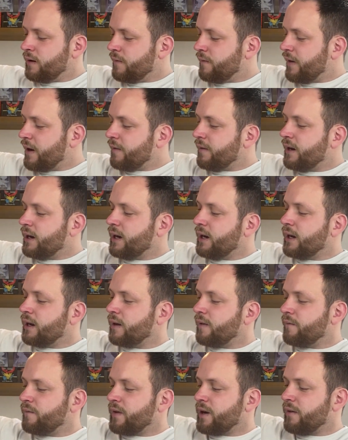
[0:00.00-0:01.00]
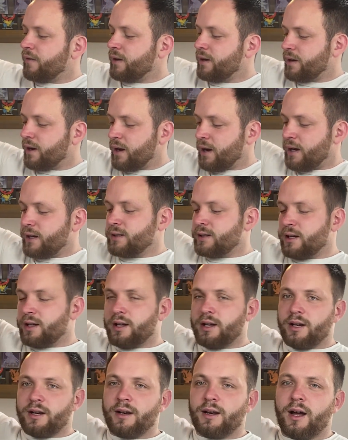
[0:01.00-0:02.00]
Very, very nice,
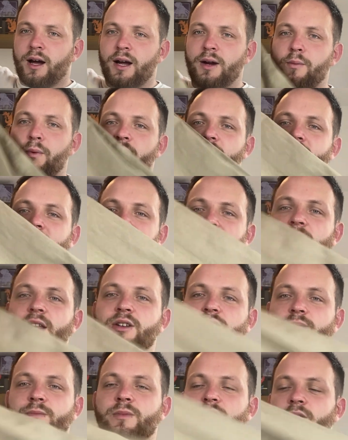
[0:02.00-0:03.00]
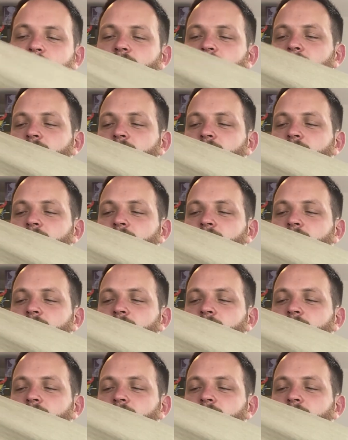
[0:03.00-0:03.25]
lightweight denim.